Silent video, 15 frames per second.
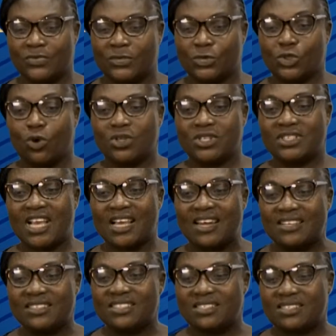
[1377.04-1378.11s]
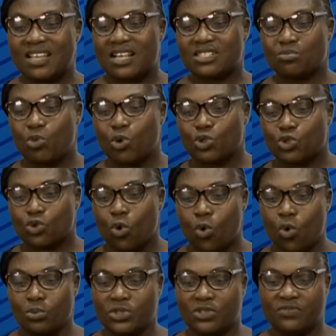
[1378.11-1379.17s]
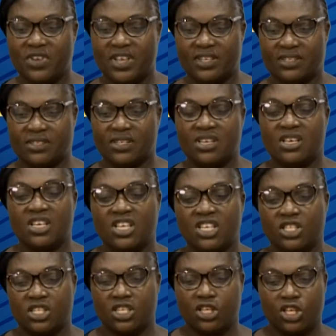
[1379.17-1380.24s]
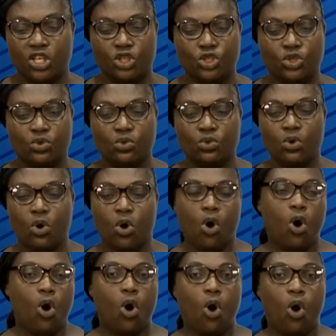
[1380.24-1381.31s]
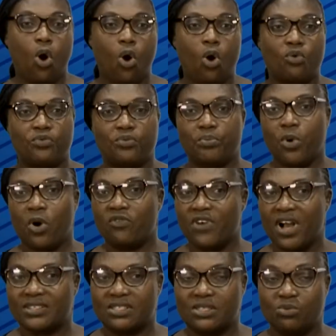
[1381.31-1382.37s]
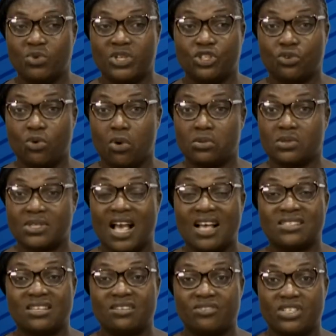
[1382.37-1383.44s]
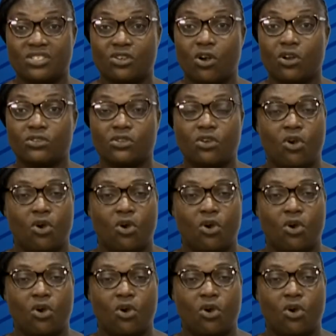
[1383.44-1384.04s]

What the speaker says: So challenges that most homes face is the issue of poverty, which comes as a result